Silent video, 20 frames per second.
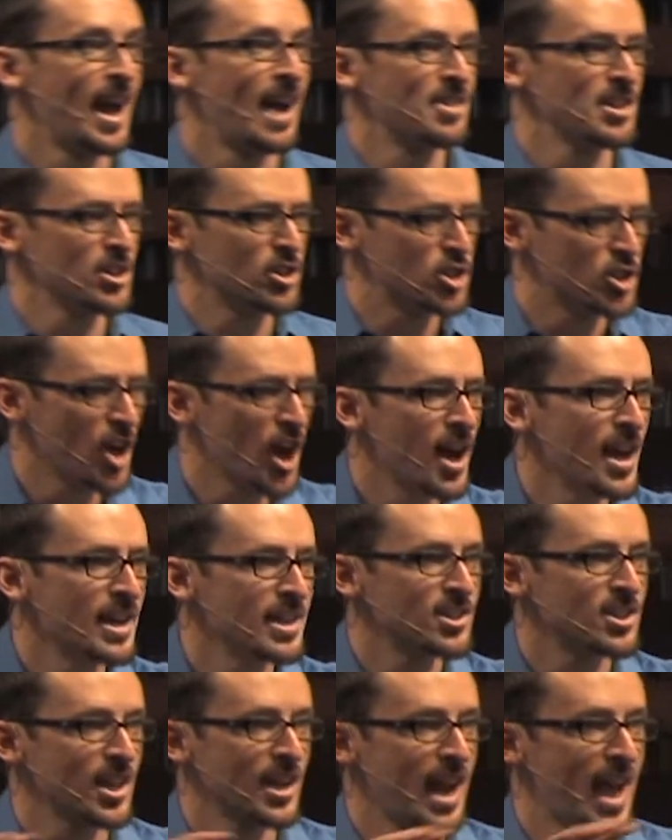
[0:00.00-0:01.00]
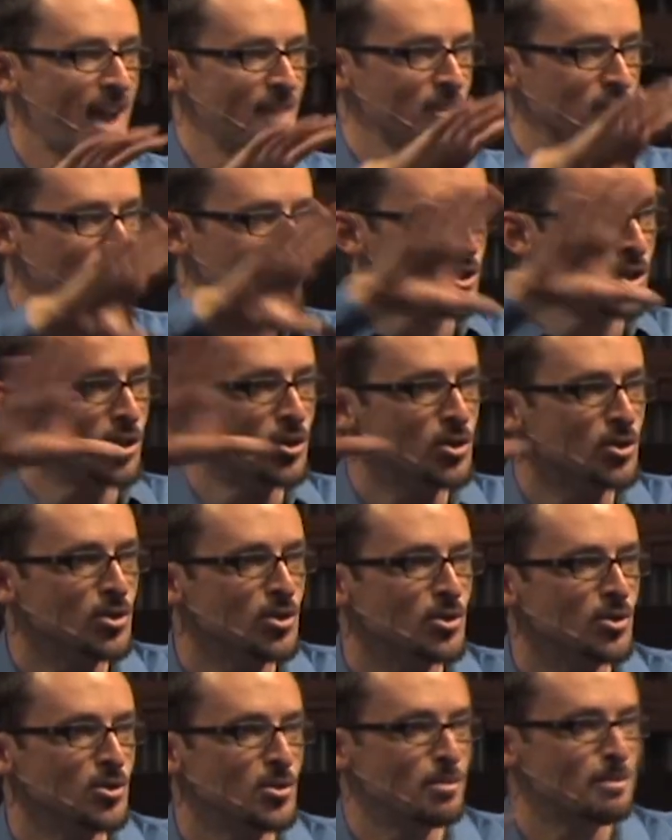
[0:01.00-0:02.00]
I think John is kind of having
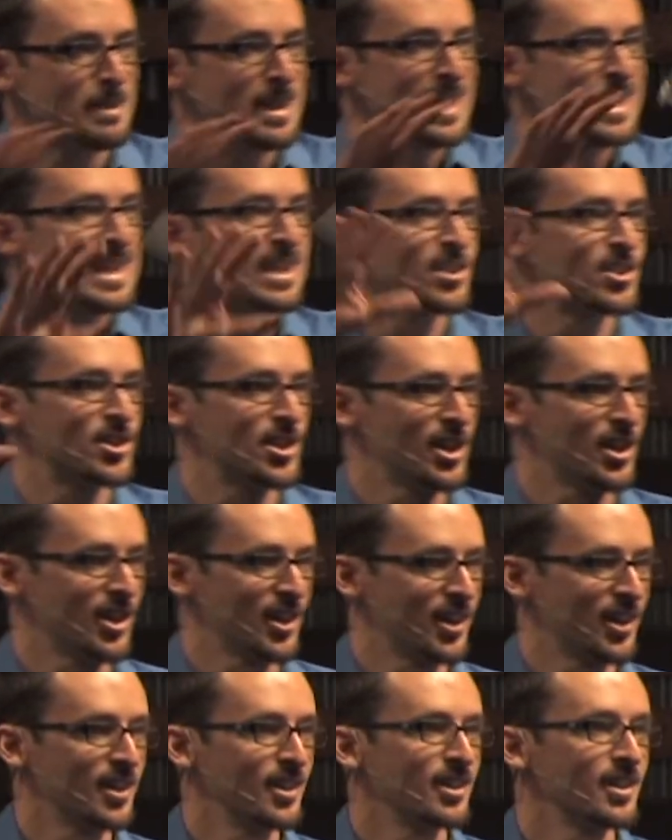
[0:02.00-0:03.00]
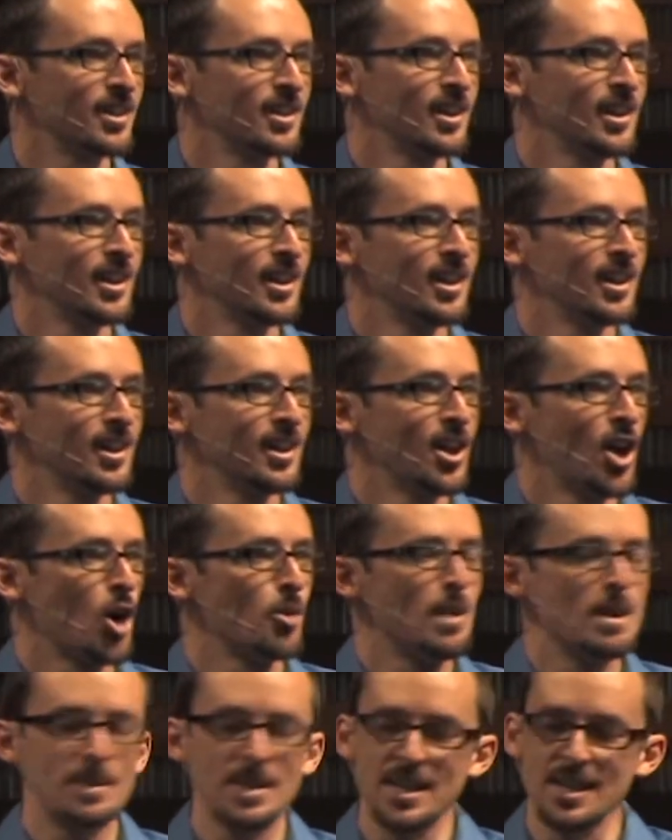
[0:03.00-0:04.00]
two meanings here,
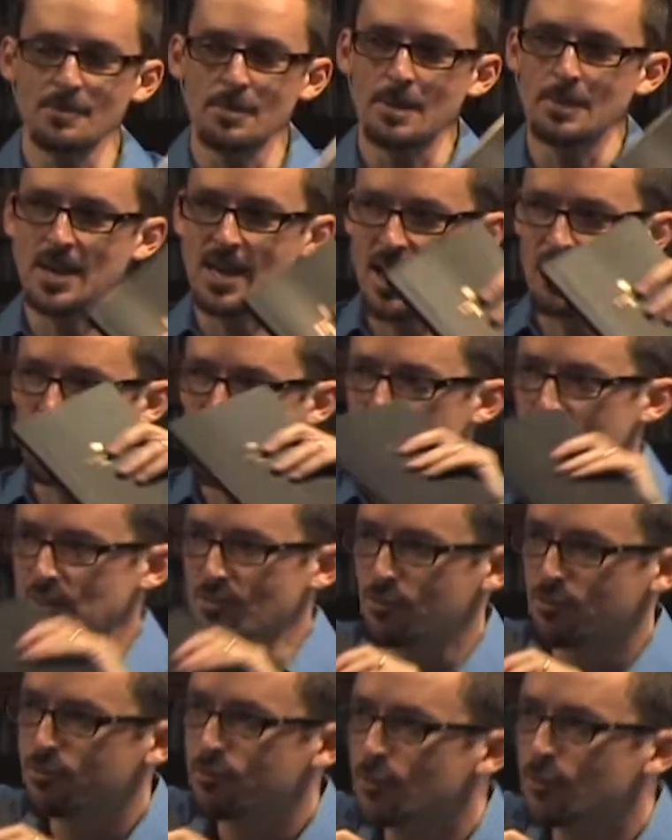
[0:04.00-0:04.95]
or maybe, maybe a very